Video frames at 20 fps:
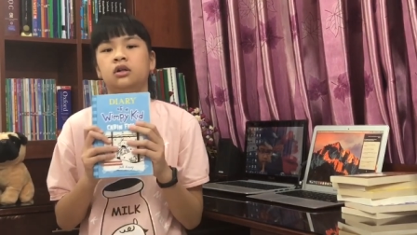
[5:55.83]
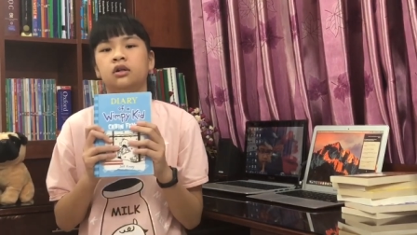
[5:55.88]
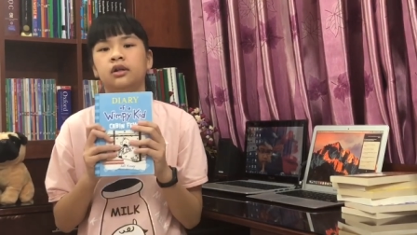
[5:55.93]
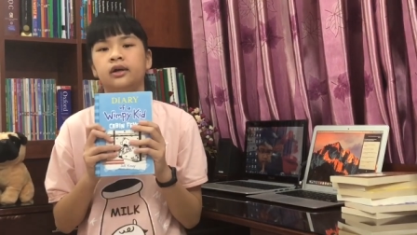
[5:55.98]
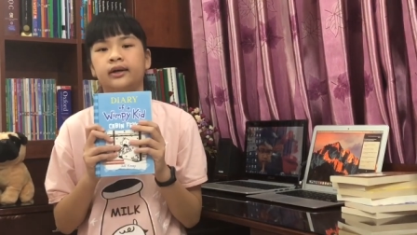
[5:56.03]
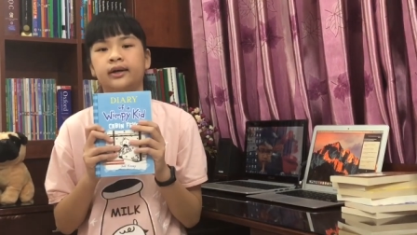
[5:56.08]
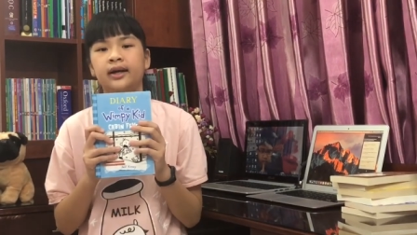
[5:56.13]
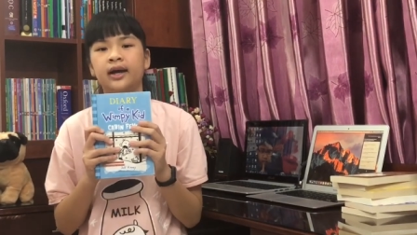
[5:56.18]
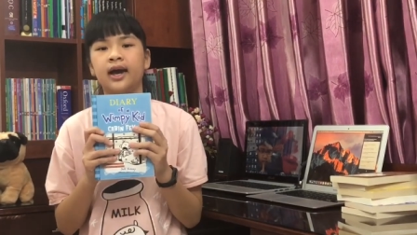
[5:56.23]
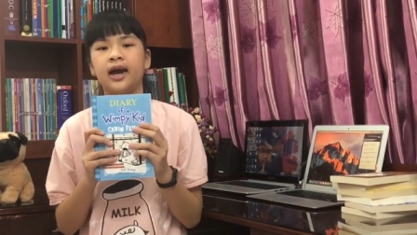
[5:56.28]

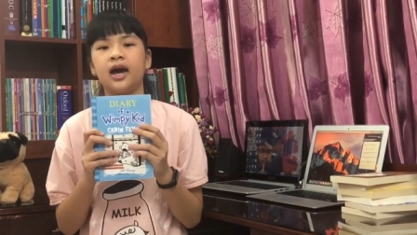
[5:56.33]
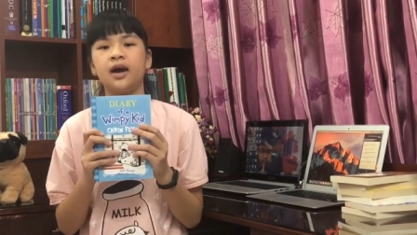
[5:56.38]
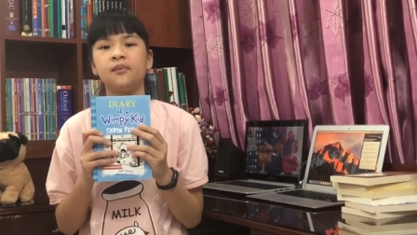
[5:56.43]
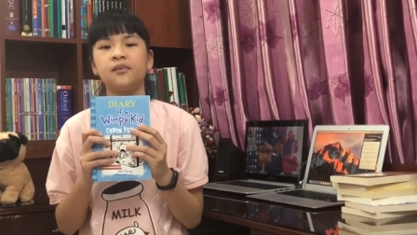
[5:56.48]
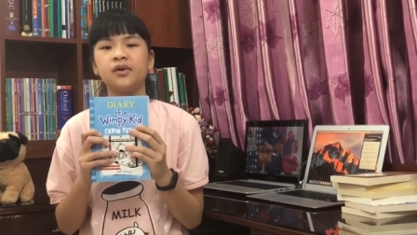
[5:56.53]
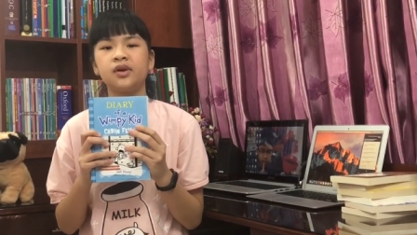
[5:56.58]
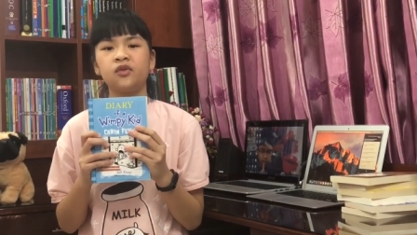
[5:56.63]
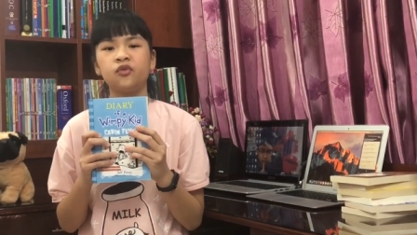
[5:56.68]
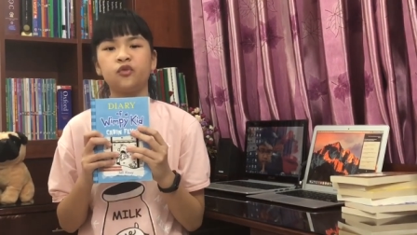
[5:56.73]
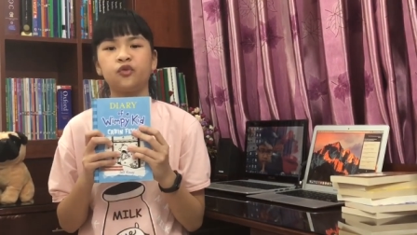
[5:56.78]
The
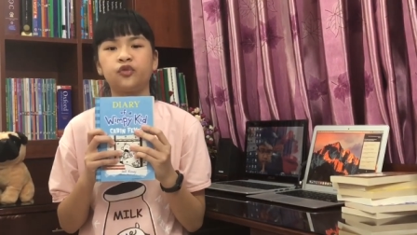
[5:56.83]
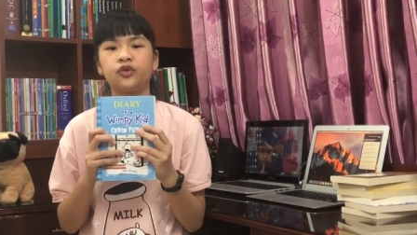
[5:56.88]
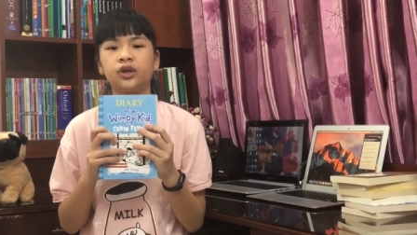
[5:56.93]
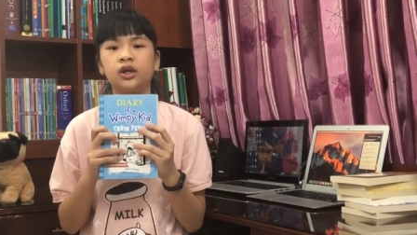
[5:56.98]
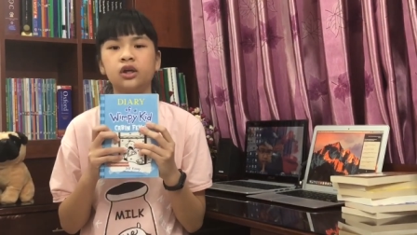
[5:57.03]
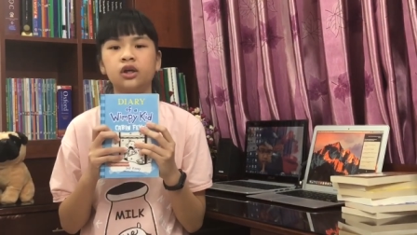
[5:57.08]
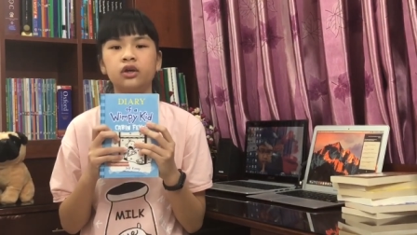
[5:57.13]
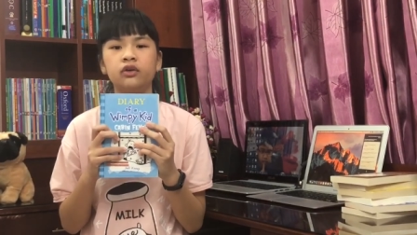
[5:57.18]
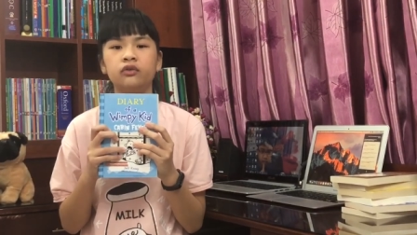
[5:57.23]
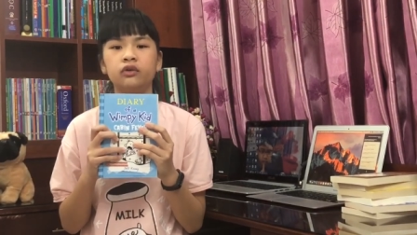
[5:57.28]
cabin
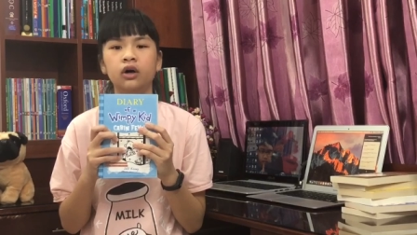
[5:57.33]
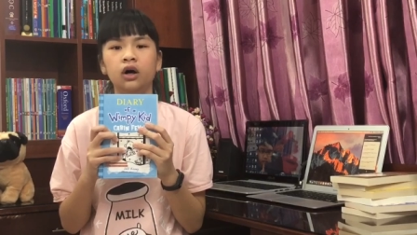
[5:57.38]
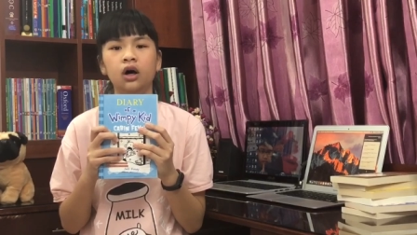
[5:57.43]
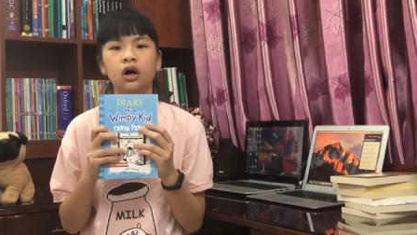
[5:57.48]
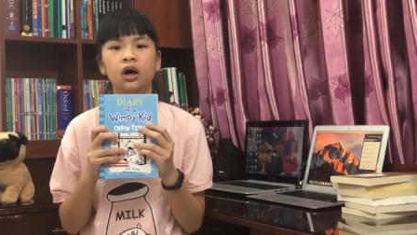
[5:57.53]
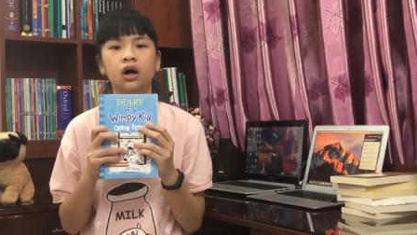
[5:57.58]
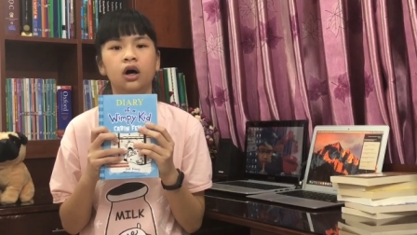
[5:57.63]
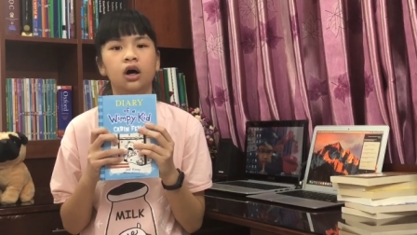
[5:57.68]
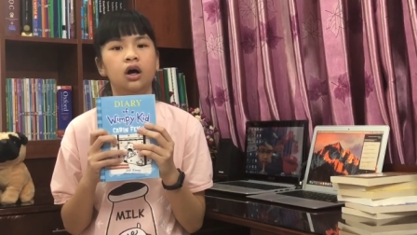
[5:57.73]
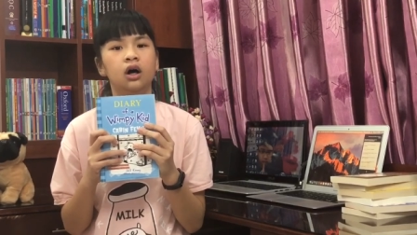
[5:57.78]
fever.
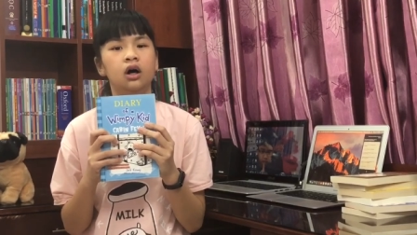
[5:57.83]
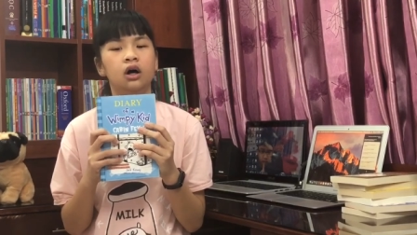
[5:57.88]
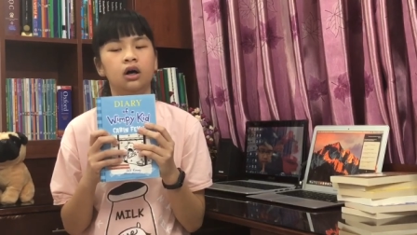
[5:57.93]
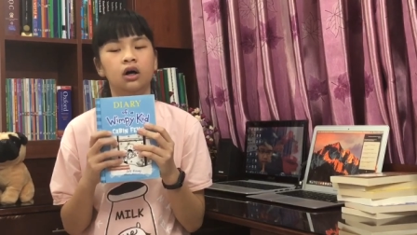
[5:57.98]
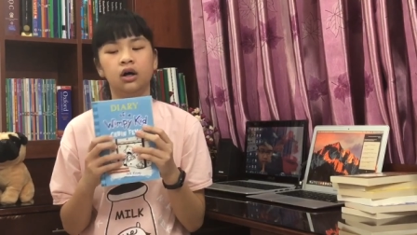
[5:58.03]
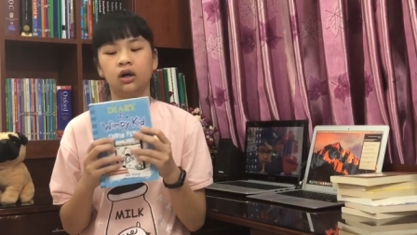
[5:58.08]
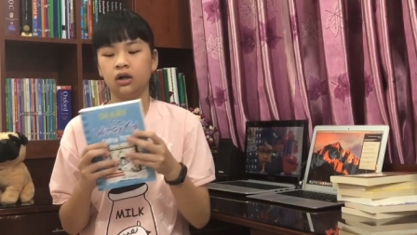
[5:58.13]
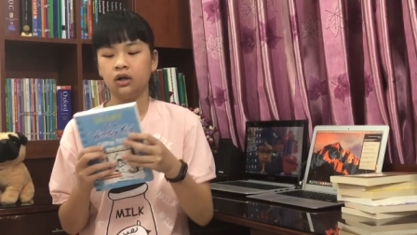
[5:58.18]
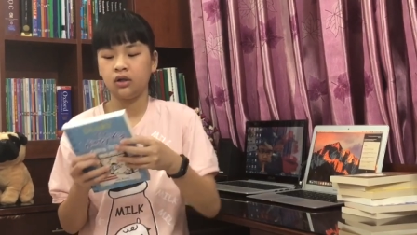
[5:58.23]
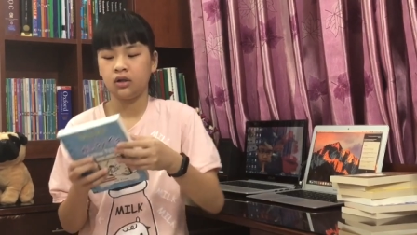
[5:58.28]

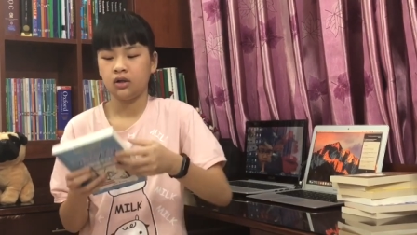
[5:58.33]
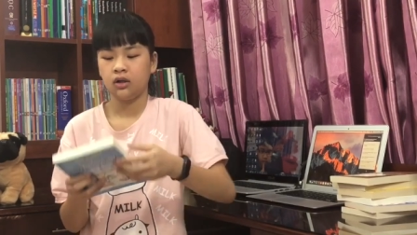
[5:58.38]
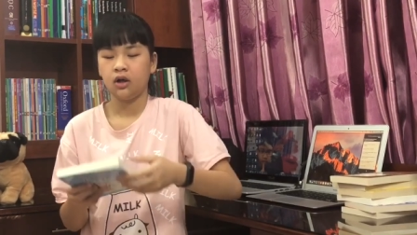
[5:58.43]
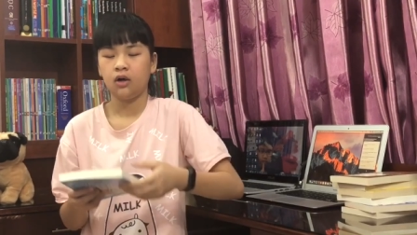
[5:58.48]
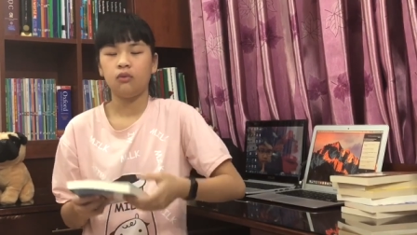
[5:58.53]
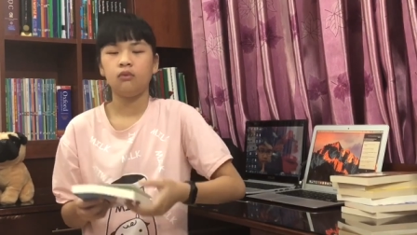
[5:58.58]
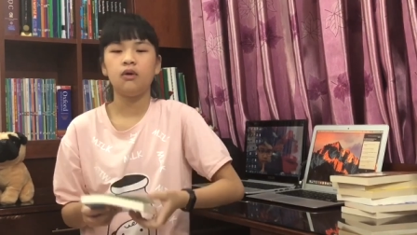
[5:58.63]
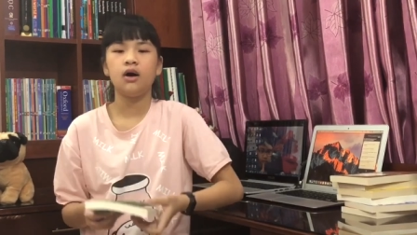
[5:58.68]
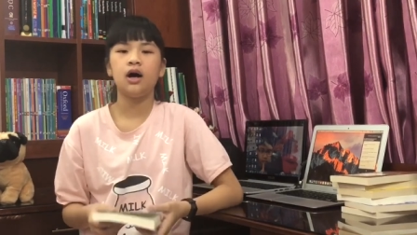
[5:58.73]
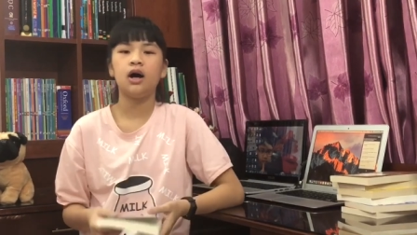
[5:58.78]

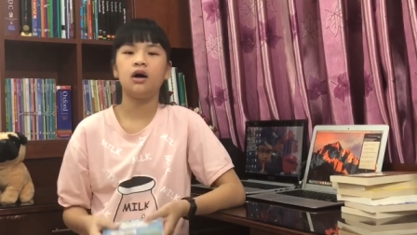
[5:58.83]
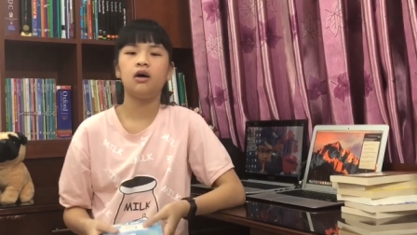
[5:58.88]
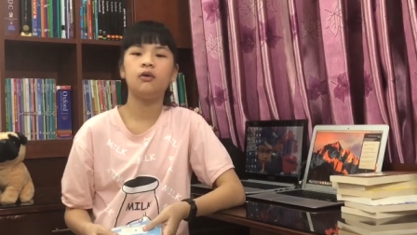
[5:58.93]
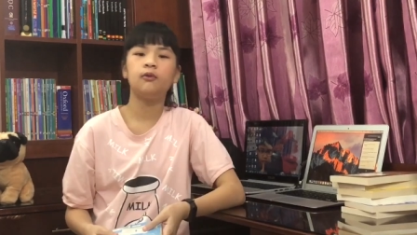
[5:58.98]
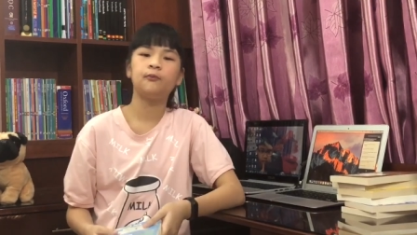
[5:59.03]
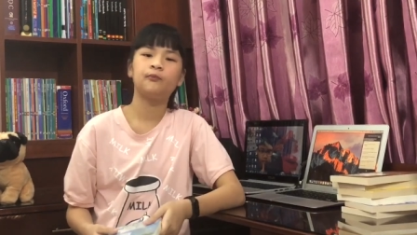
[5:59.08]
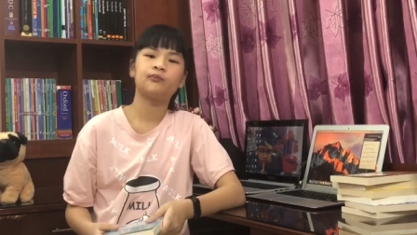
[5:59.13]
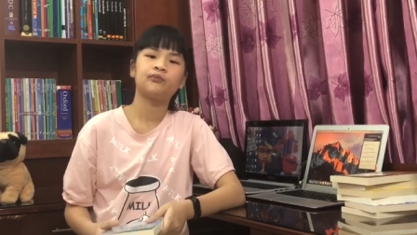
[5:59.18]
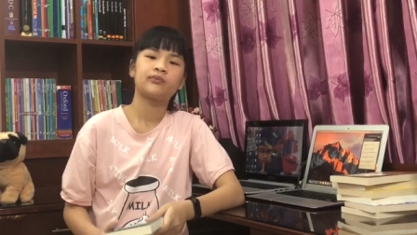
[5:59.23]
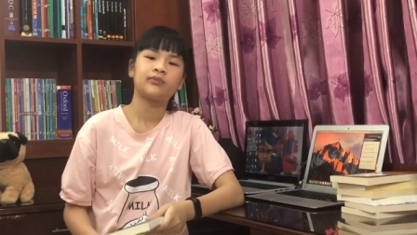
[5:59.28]

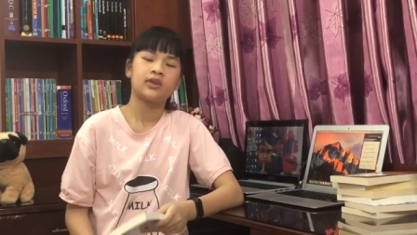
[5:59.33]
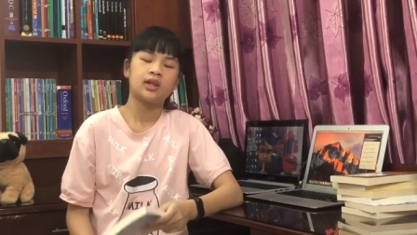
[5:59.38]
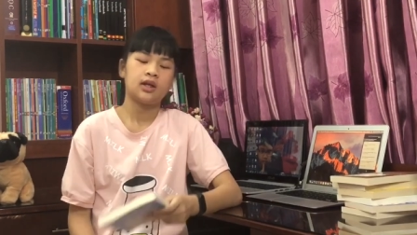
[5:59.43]
Well,